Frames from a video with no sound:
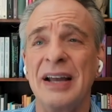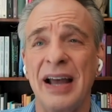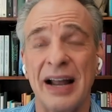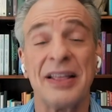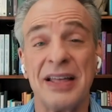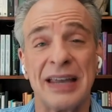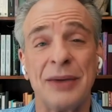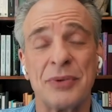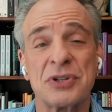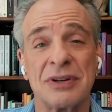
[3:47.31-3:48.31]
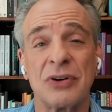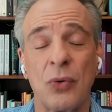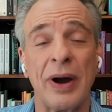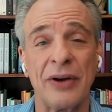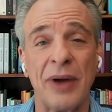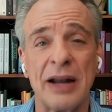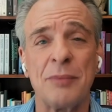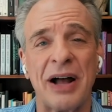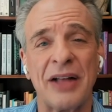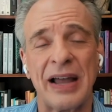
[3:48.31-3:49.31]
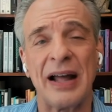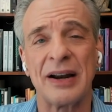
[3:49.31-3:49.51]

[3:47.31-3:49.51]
And I think he was quite right about that,